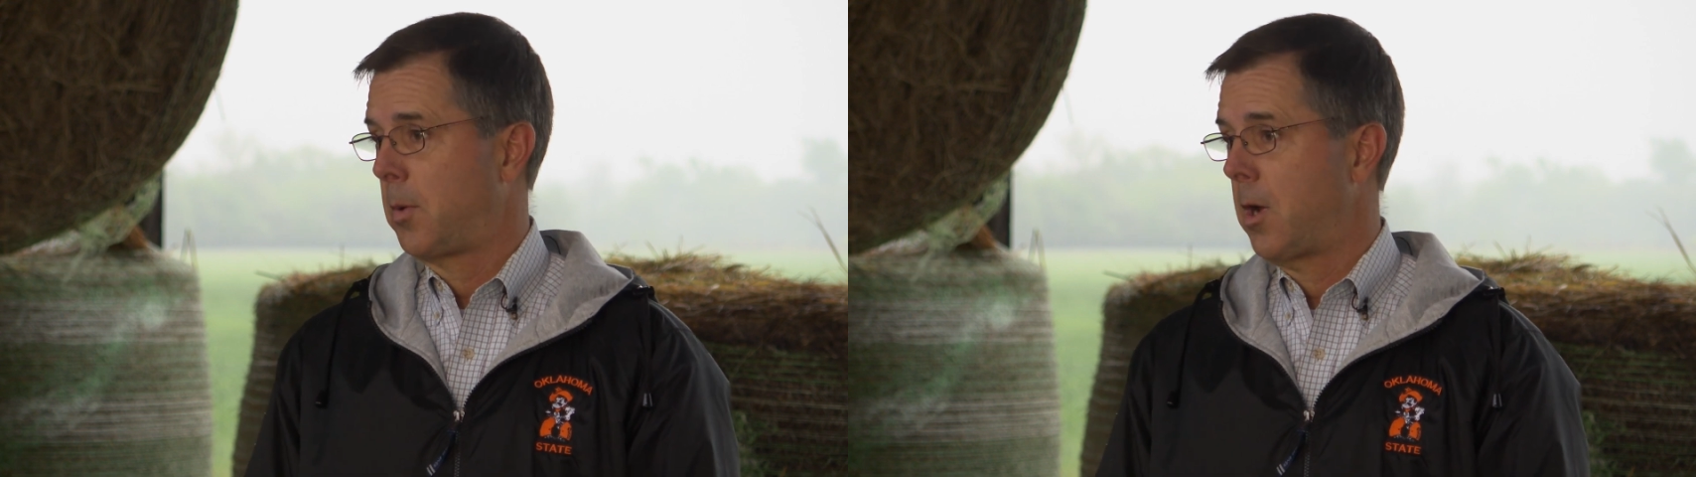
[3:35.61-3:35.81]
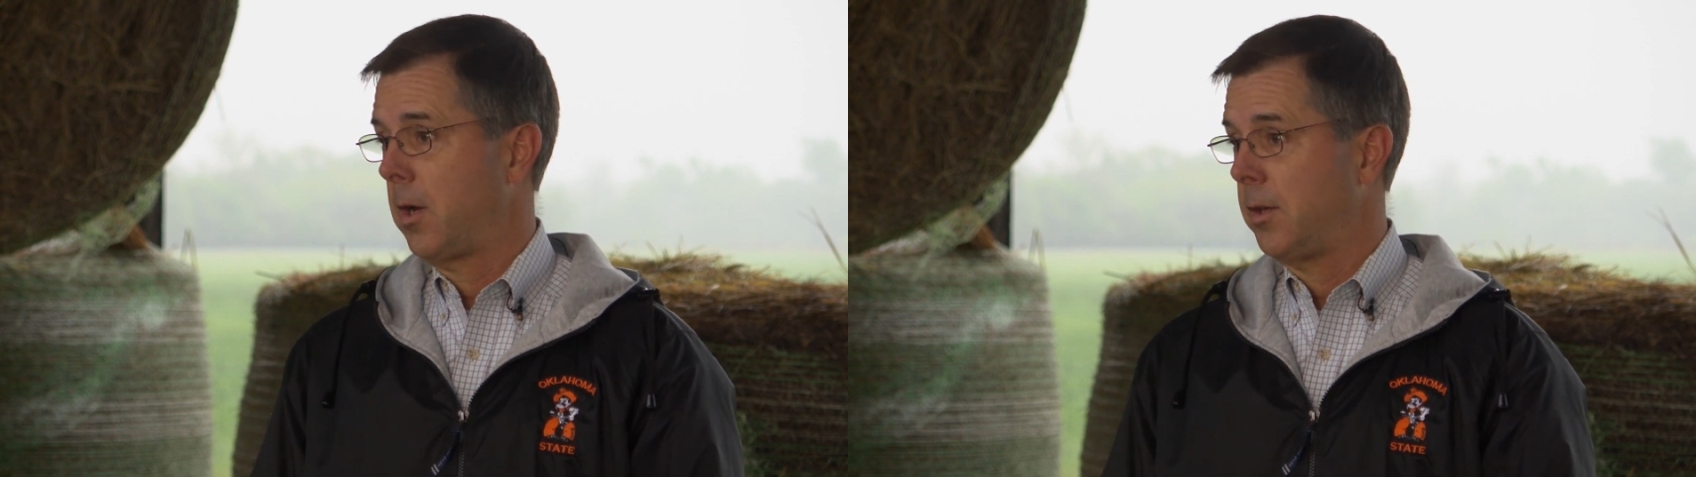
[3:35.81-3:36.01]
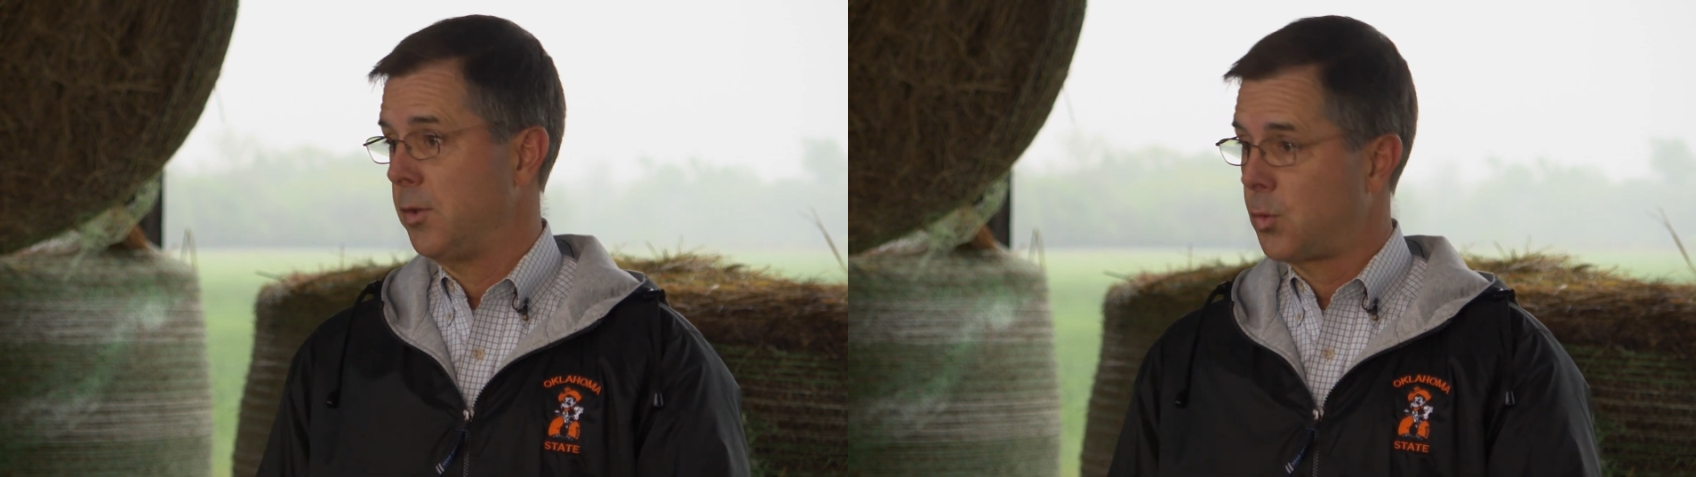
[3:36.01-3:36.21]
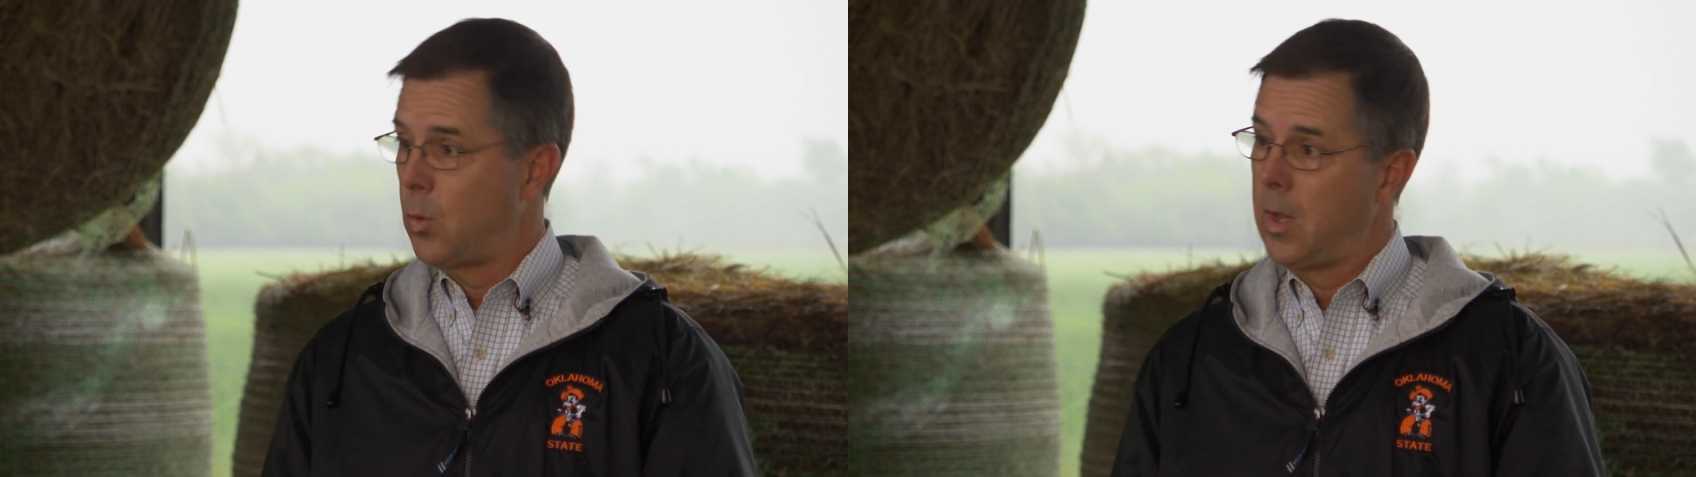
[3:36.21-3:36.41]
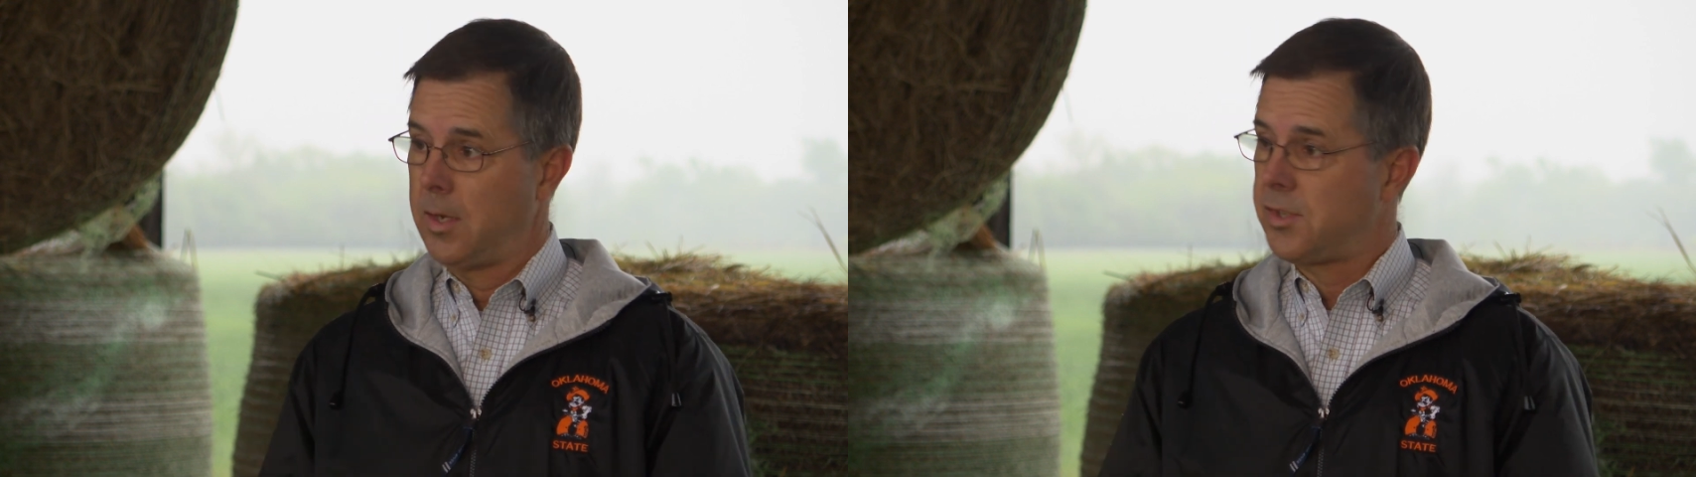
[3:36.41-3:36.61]
product as
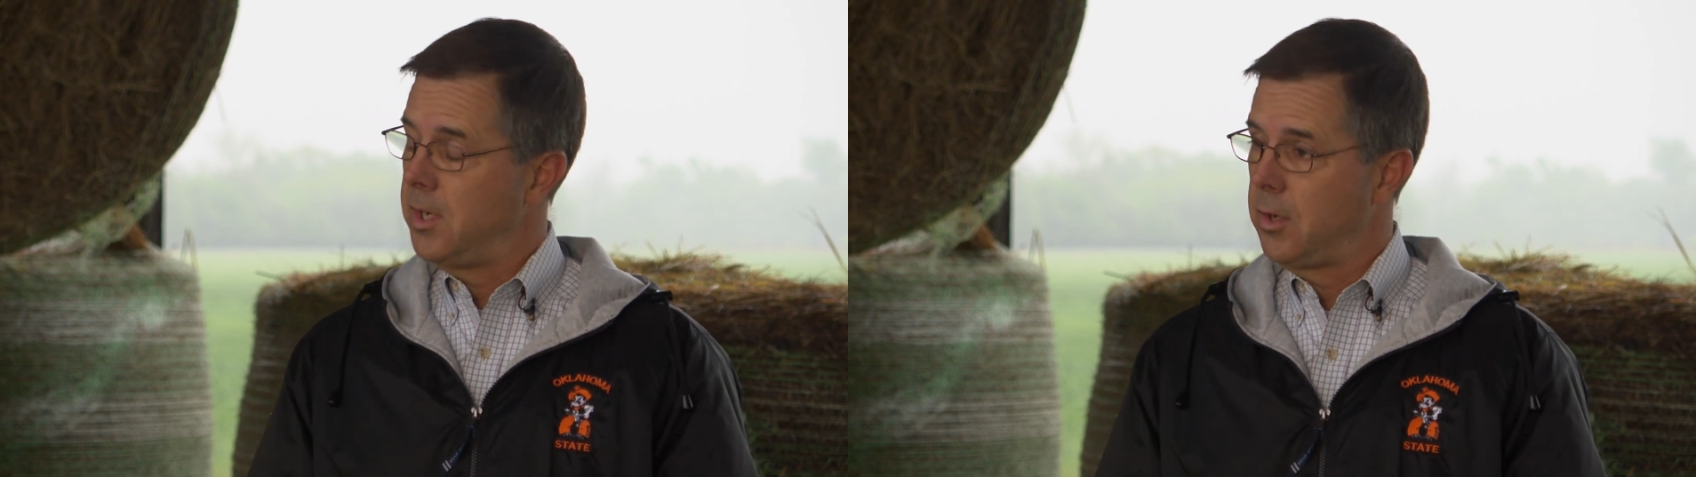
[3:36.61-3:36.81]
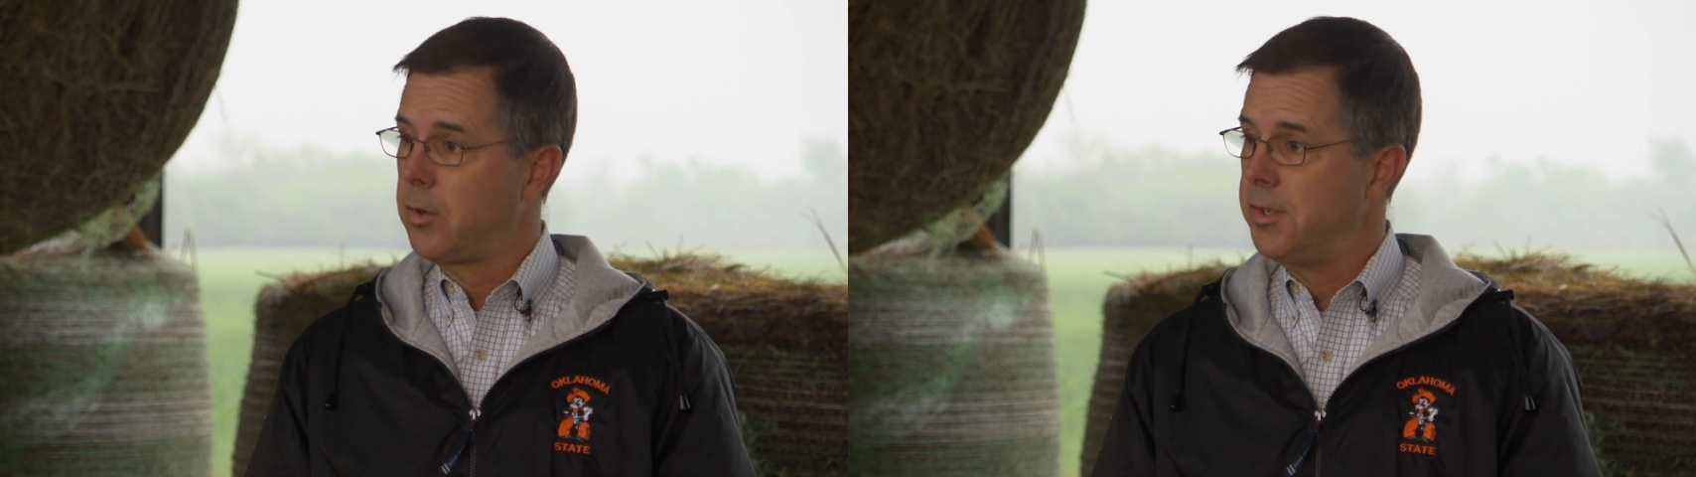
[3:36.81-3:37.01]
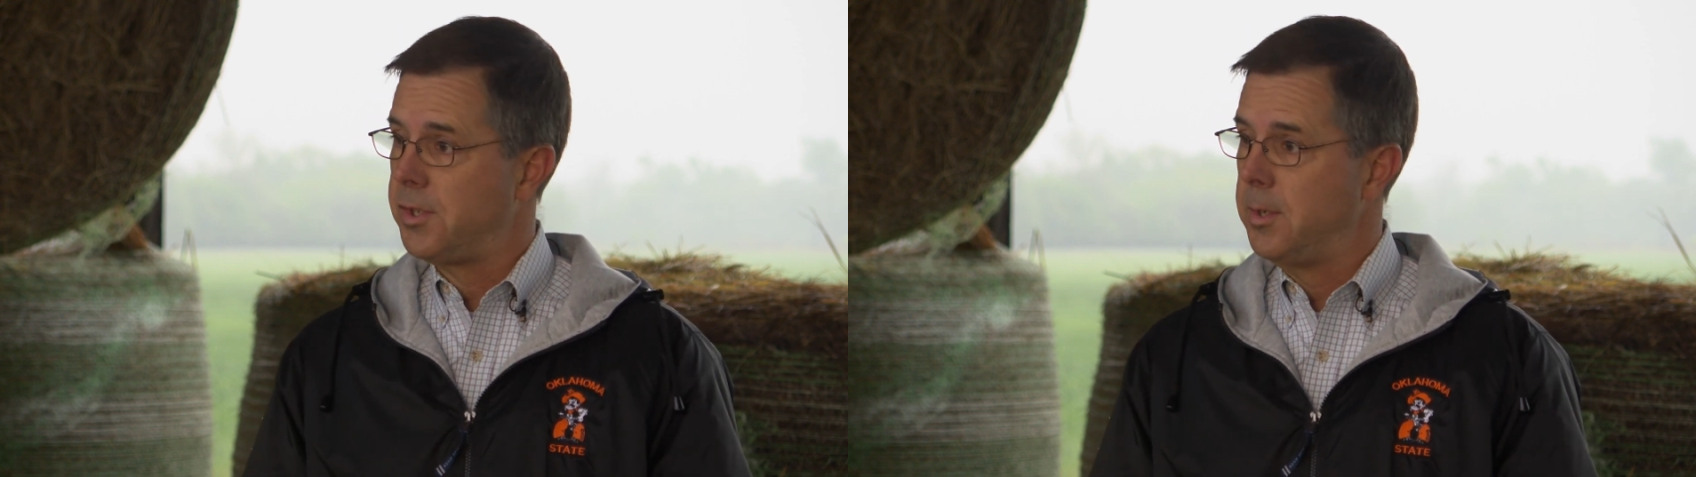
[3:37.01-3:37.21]
well as increase